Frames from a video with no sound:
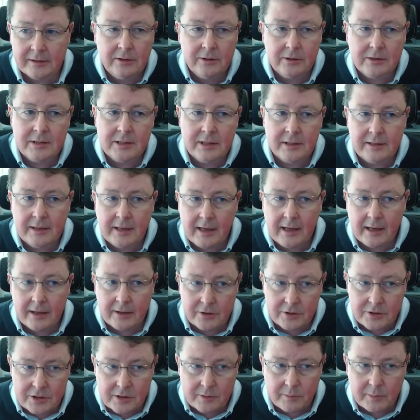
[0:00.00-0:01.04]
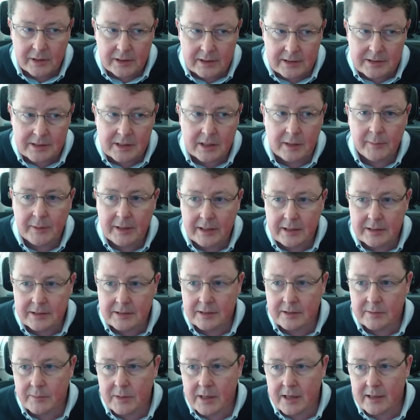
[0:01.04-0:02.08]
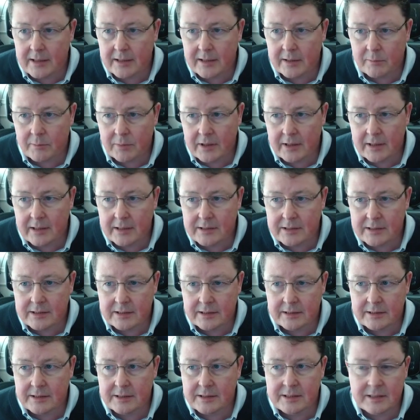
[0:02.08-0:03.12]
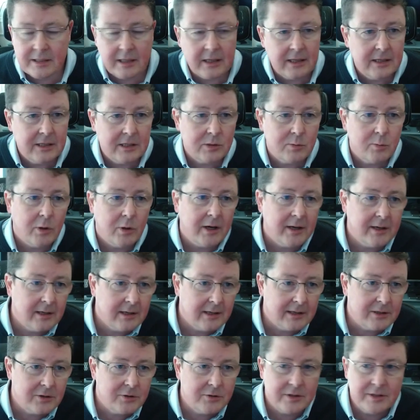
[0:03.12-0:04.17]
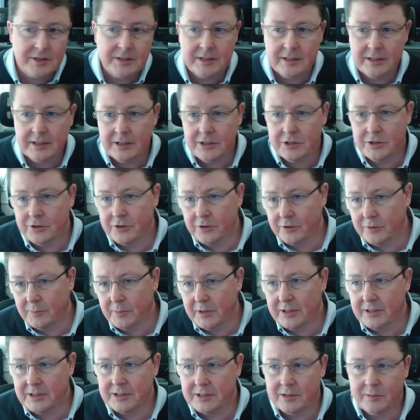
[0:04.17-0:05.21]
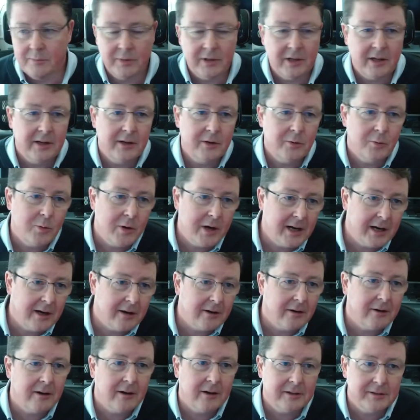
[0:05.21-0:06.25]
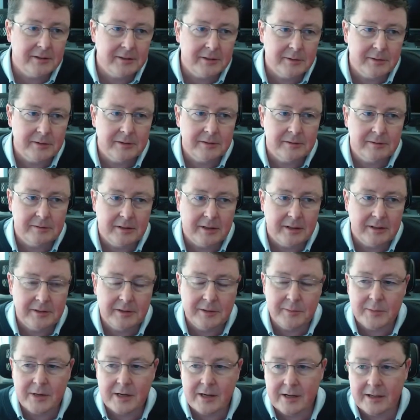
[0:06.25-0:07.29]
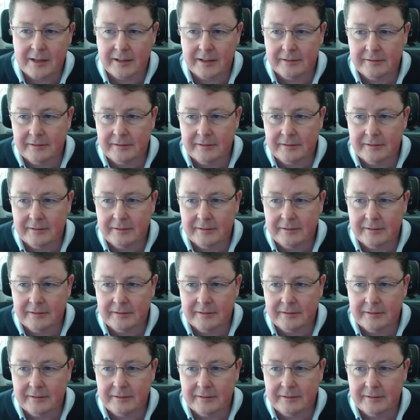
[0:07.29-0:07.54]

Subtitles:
looks at the energy bids coming into the marketplace and decides what electricity should be supplied where on the market.